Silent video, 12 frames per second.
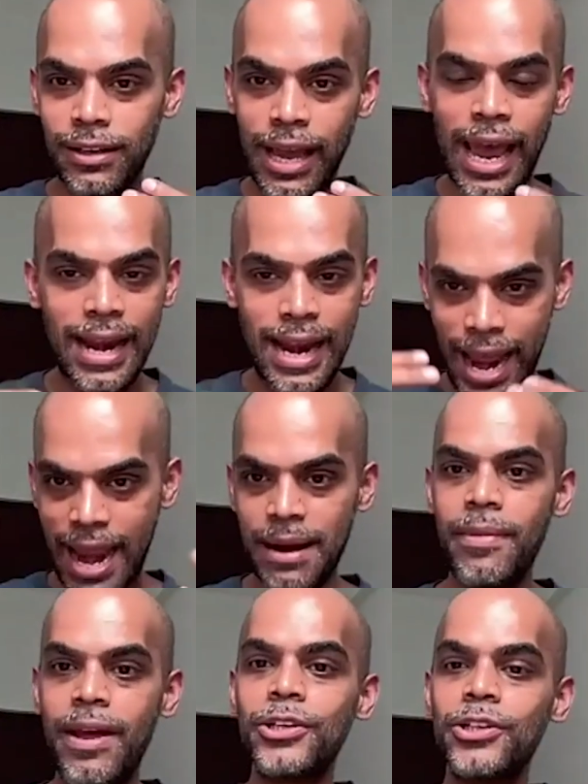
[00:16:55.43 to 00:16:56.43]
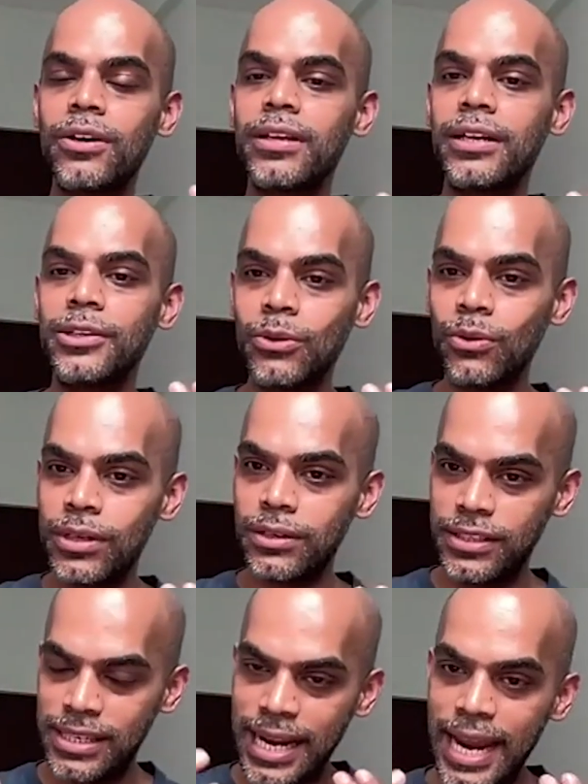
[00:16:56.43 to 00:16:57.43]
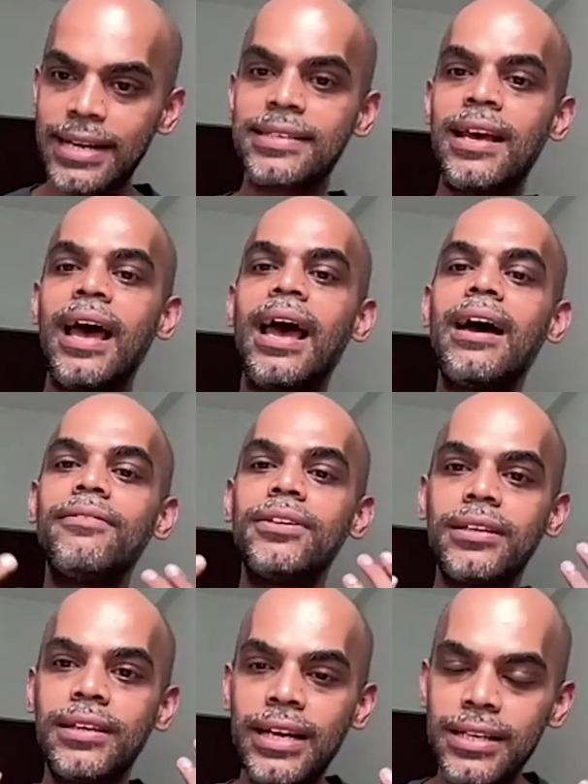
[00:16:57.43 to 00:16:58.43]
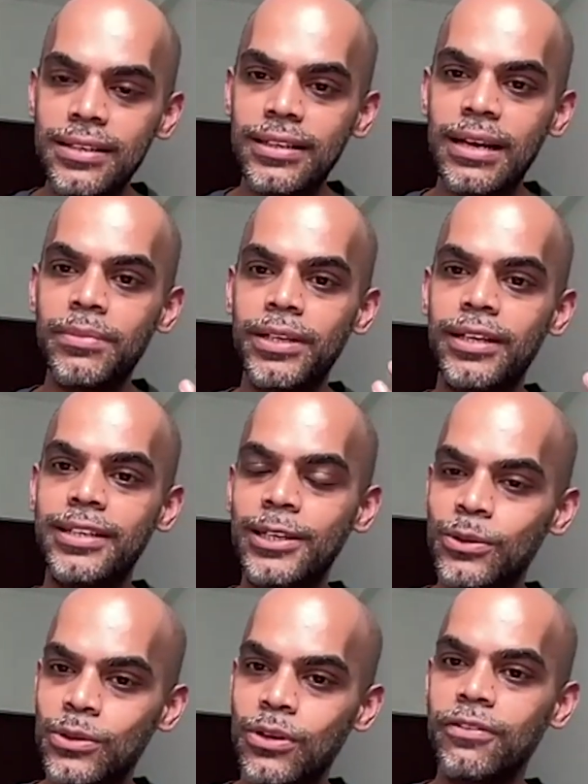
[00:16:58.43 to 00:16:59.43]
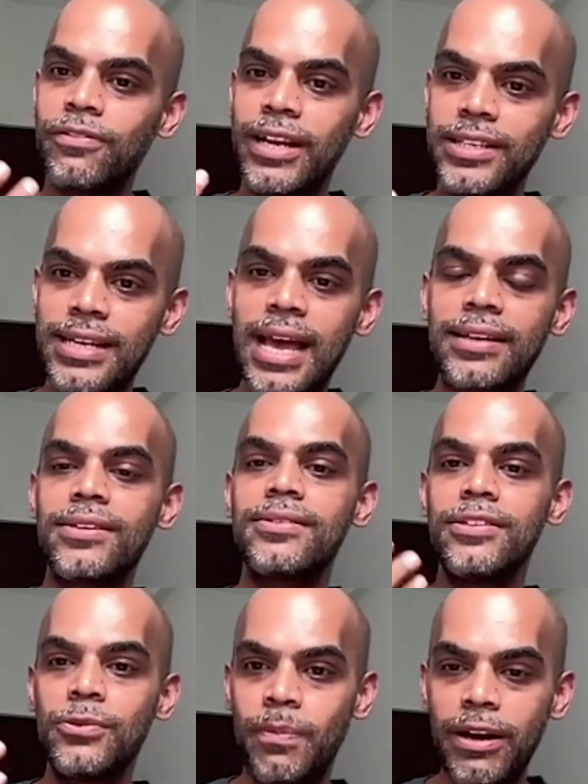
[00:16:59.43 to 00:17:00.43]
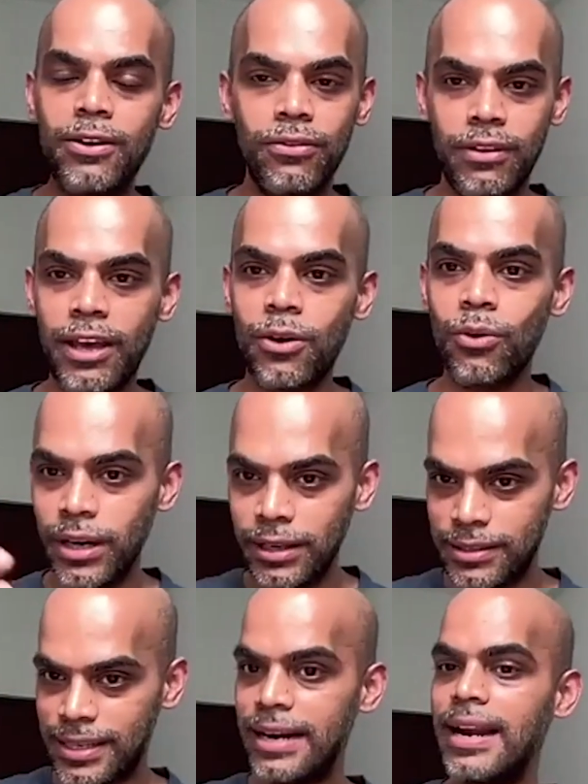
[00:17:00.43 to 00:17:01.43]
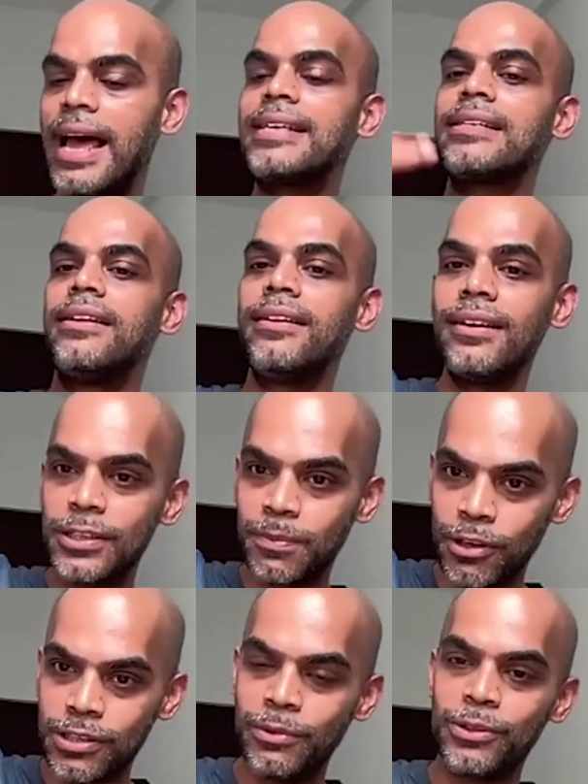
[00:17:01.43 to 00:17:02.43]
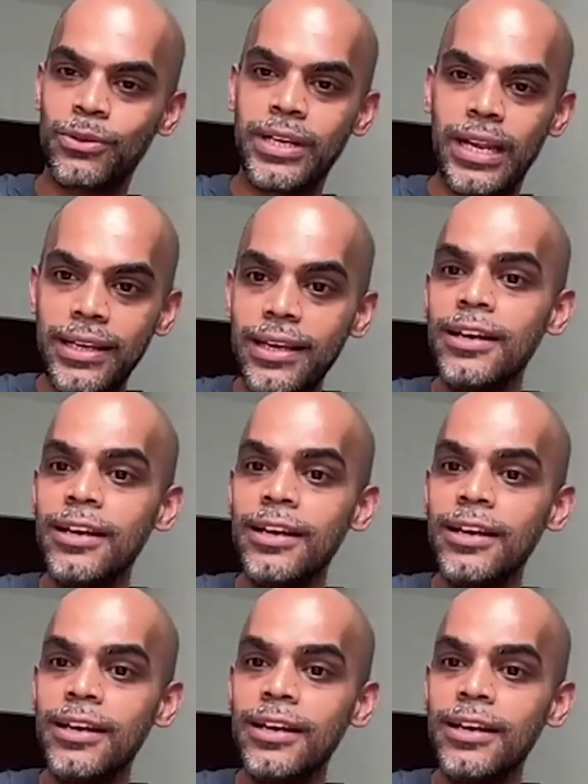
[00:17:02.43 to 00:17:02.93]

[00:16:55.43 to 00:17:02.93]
and make sure that, states have a greater ability to sort of raise taxes and spend on their own and send as little as possible to Delhi